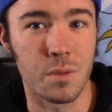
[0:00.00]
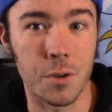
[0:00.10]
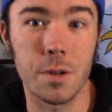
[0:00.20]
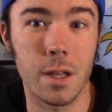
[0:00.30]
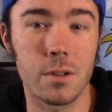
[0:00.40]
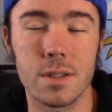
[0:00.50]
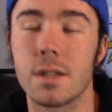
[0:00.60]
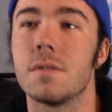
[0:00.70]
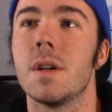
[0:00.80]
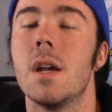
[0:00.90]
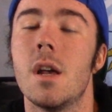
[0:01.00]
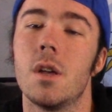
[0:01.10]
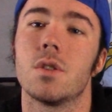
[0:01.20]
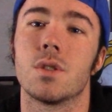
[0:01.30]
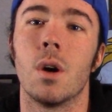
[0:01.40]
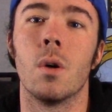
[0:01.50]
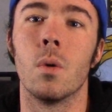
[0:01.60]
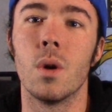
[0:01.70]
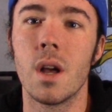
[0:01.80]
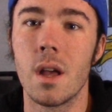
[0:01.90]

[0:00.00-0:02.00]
before you kill yourself. So